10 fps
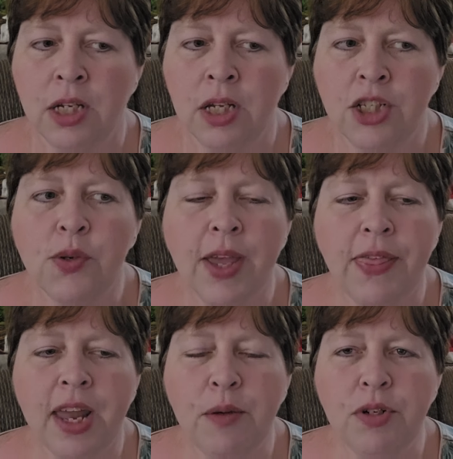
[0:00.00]
so I
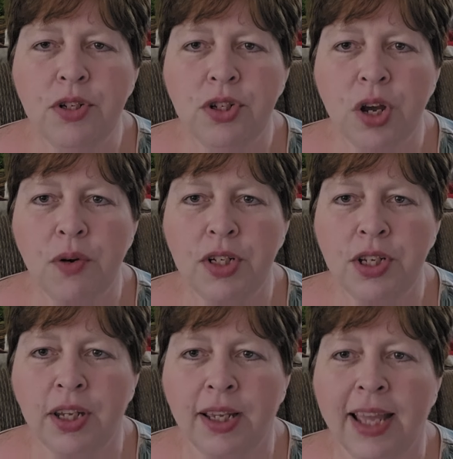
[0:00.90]
thought I would show it
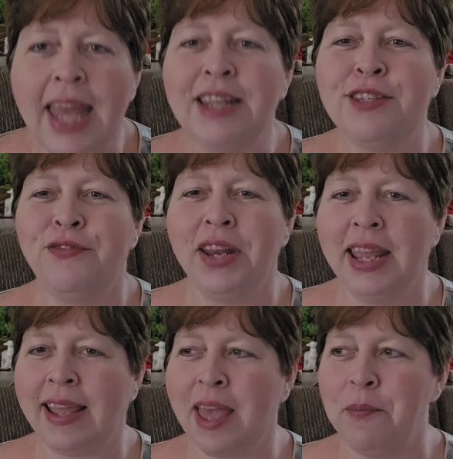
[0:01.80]
to you. And it's funny,
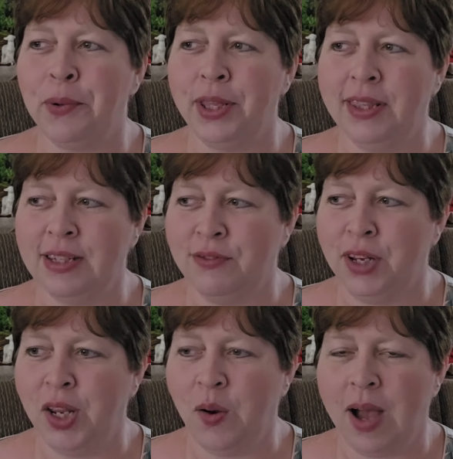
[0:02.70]
I kept putting this
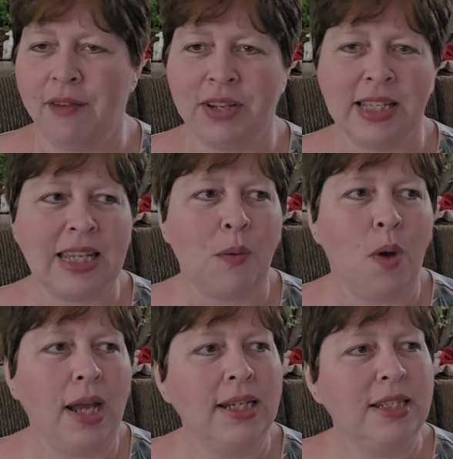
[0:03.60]
video off because I
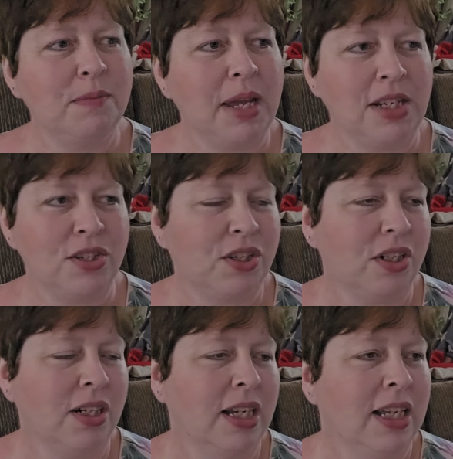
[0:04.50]
wanted to make
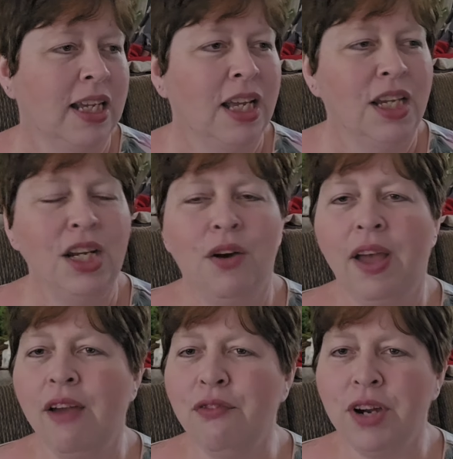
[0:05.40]
sure,
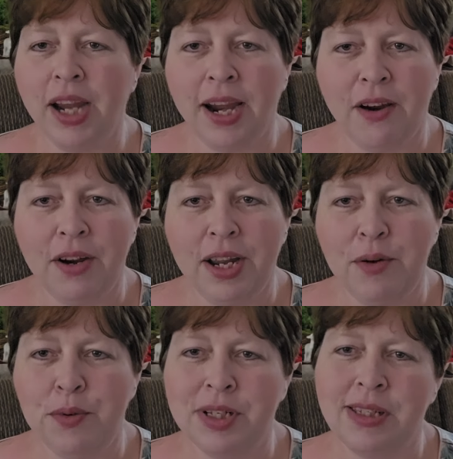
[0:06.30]
every
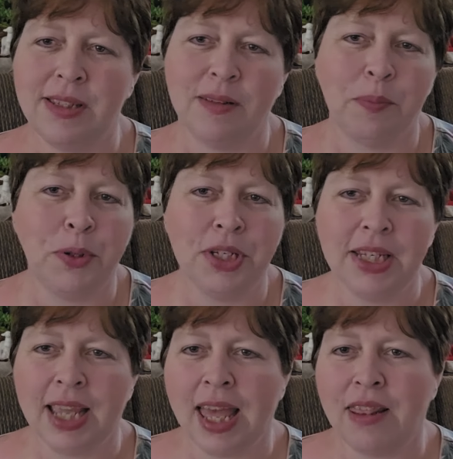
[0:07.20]
area was put
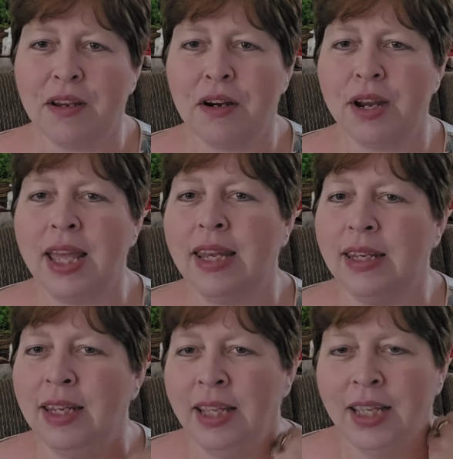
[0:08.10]
together,
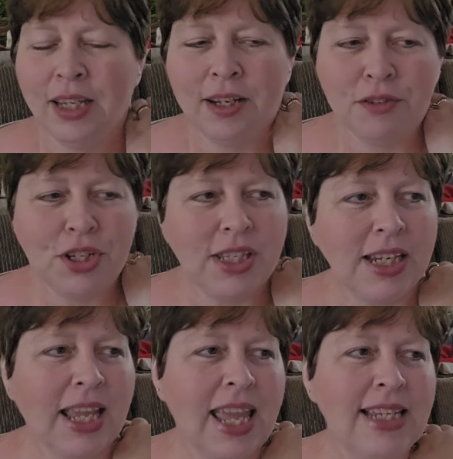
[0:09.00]
and, just
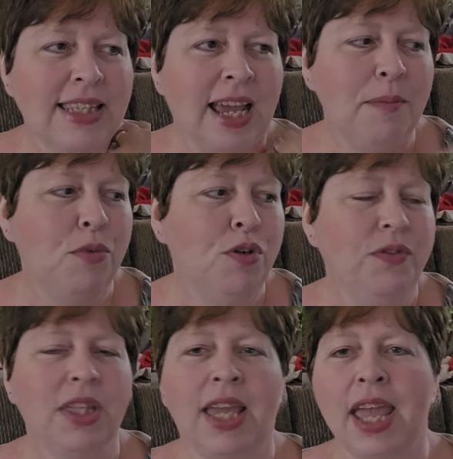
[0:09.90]
in case I
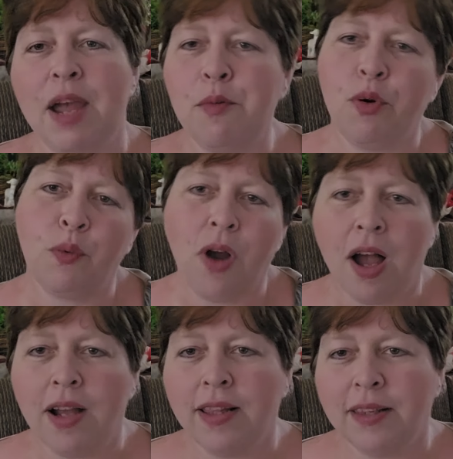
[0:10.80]
moved the camera
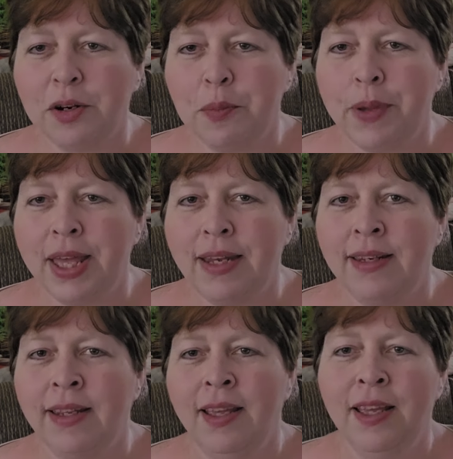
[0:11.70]
wrong a little bit,
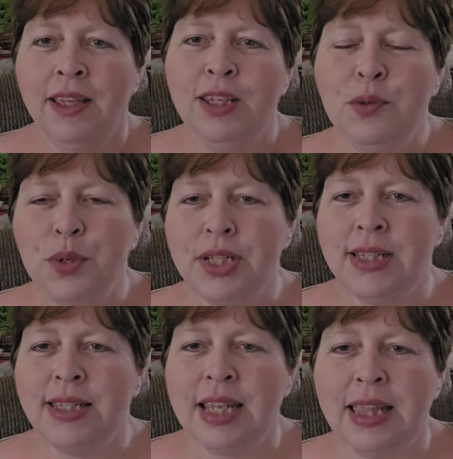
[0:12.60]
you wouldn't
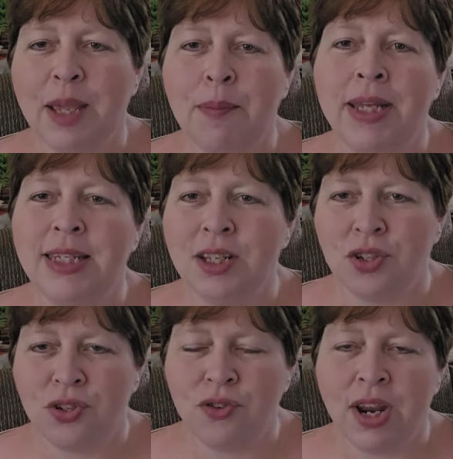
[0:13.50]
see like my
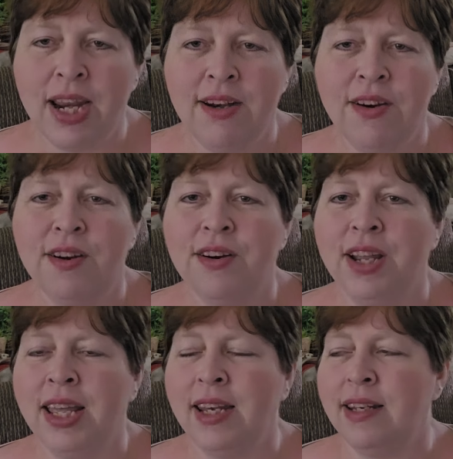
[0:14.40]
dish drainer
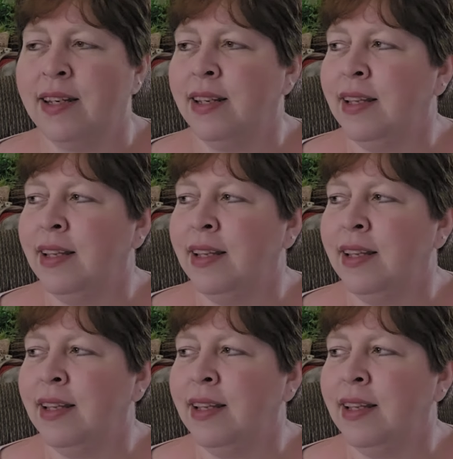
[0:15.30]
and,